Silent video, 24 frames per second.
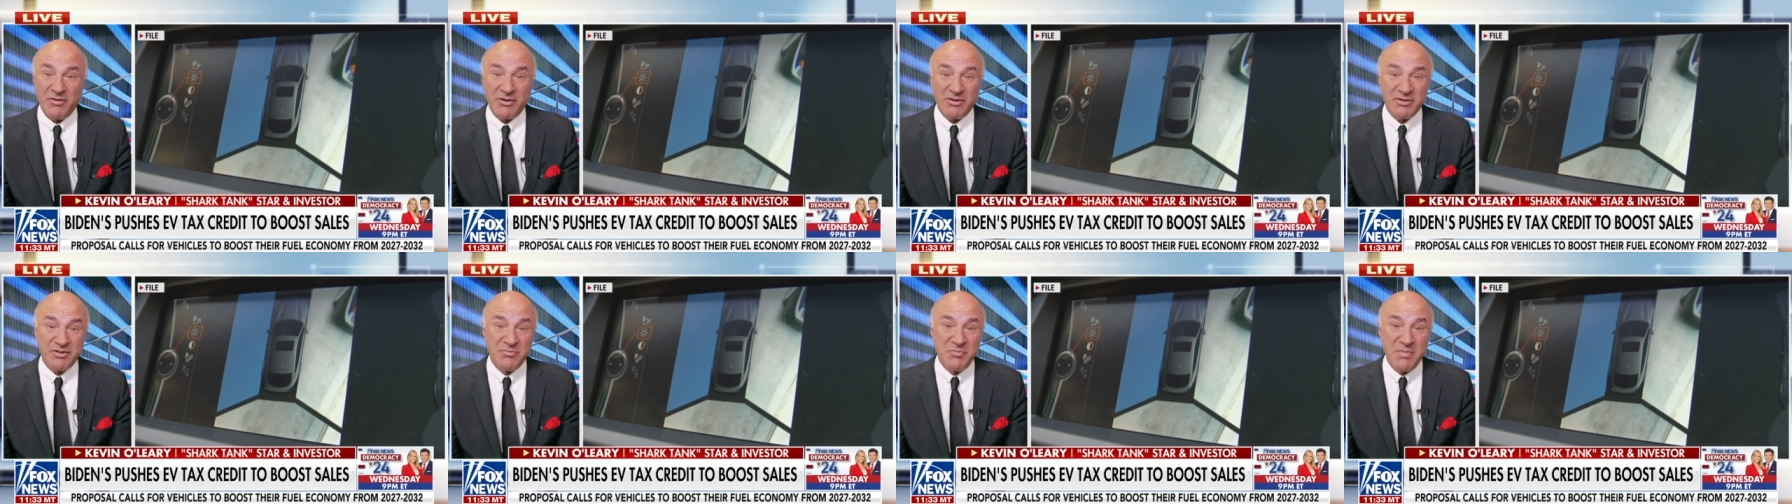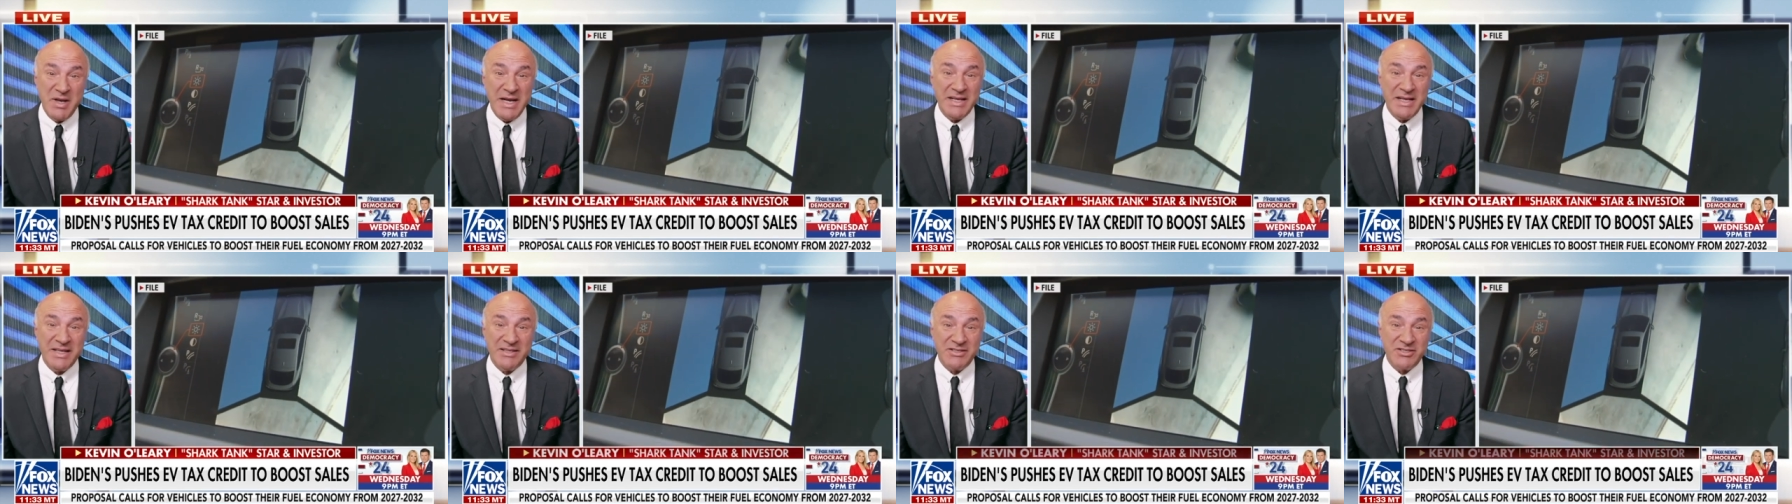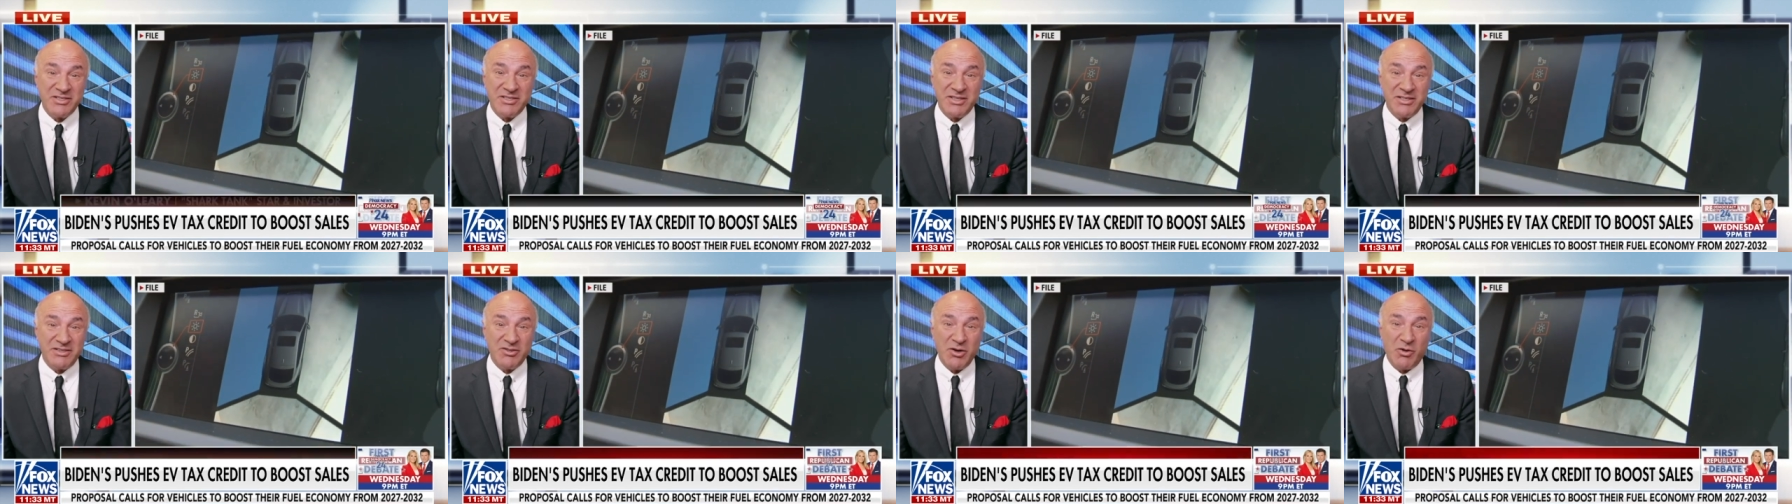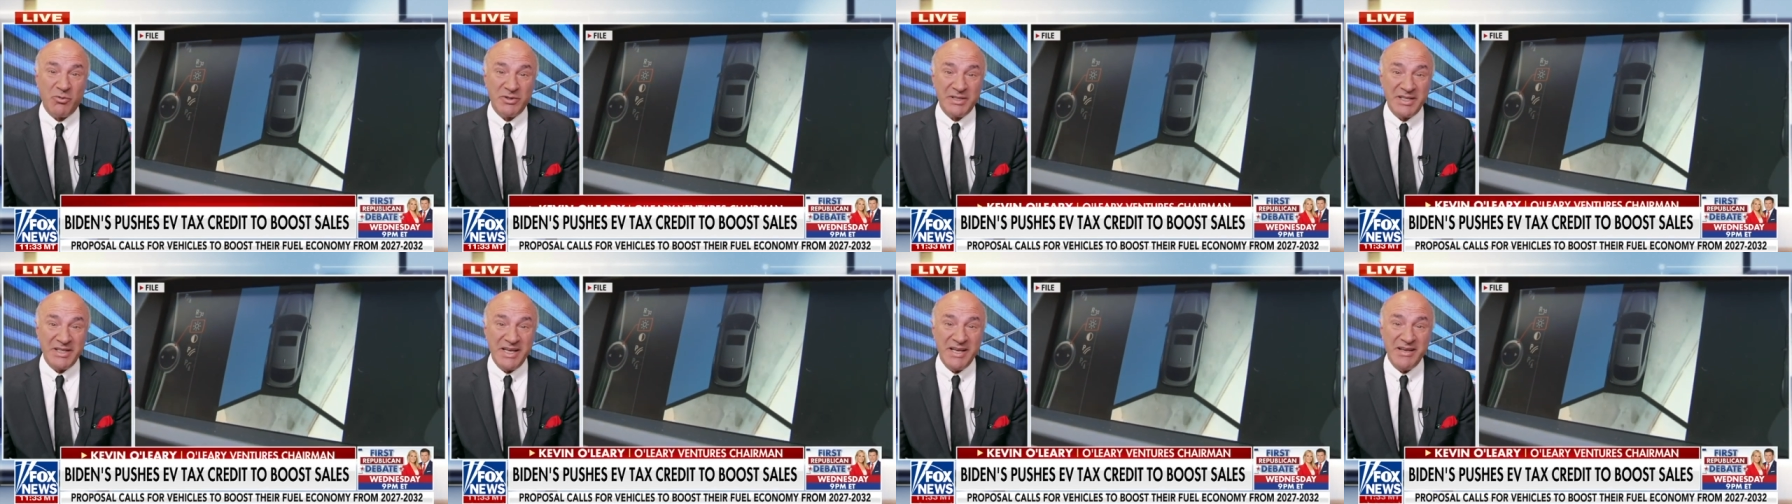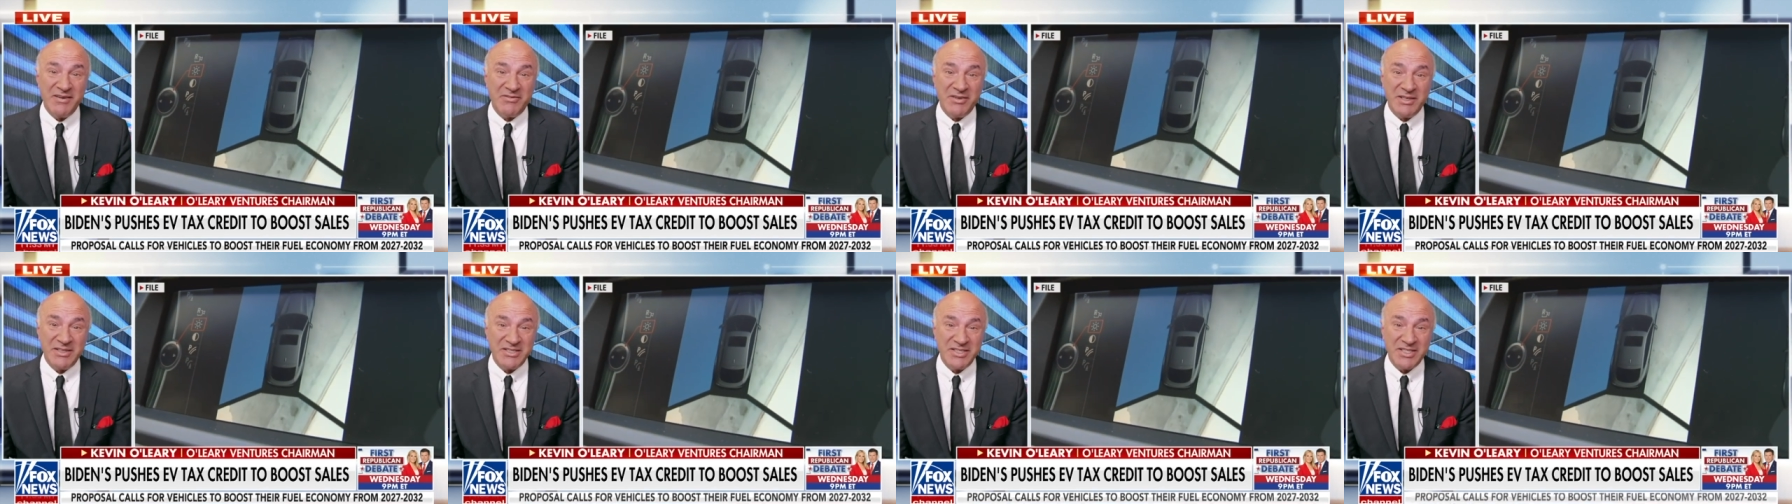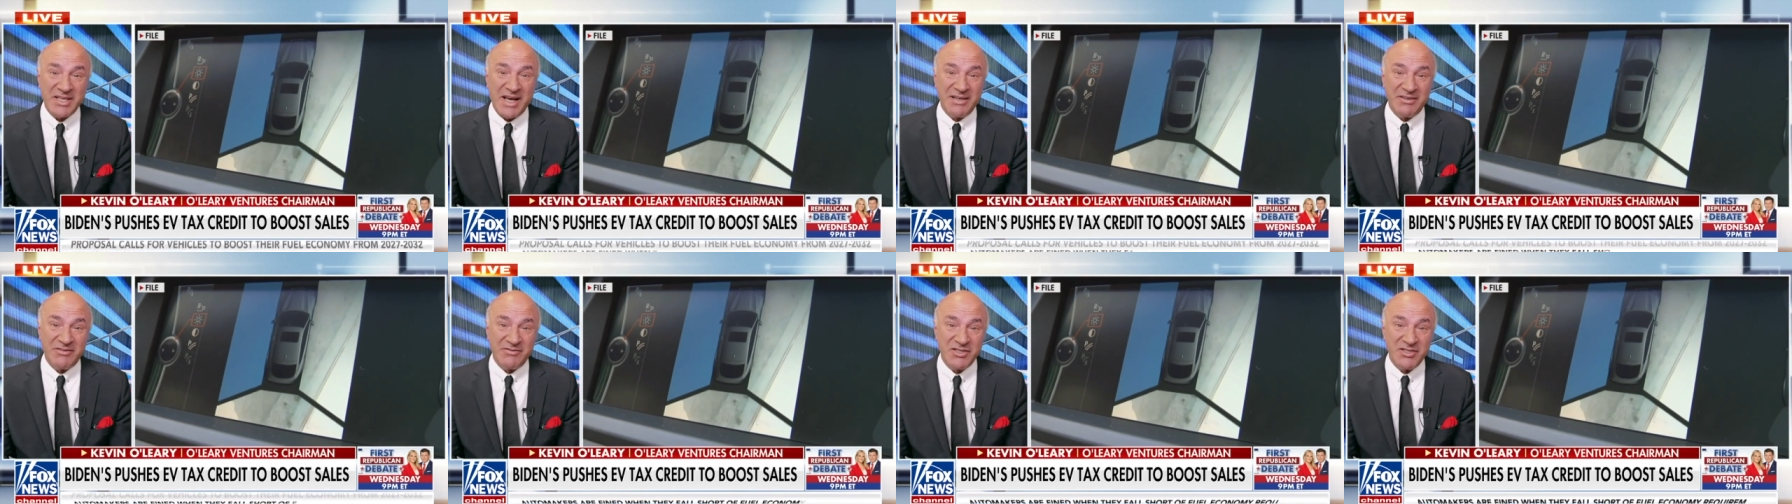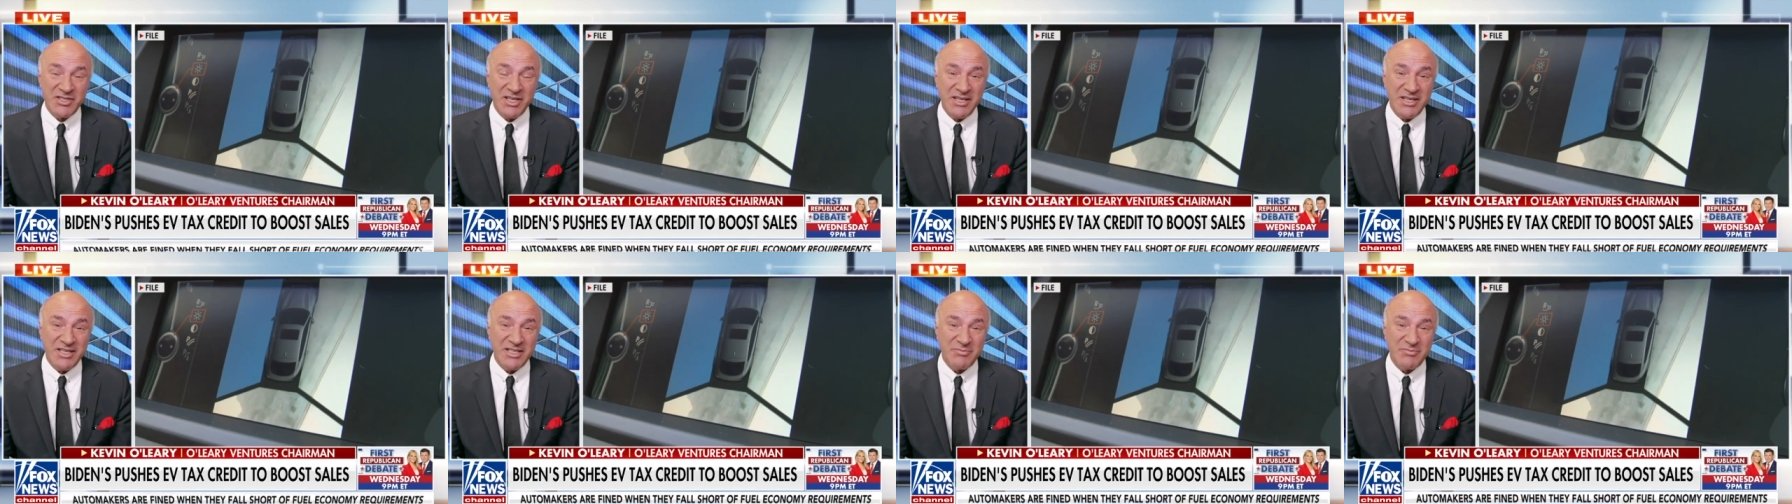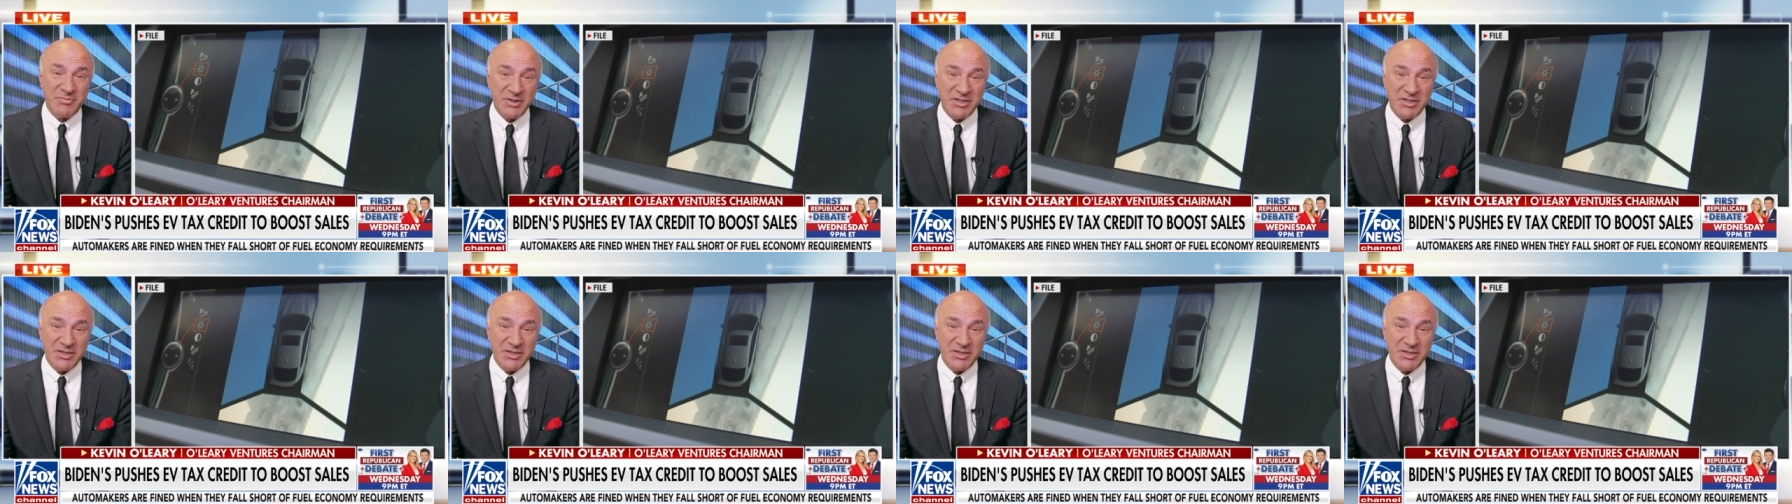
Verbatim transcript: there's millions that don't live inside of cities,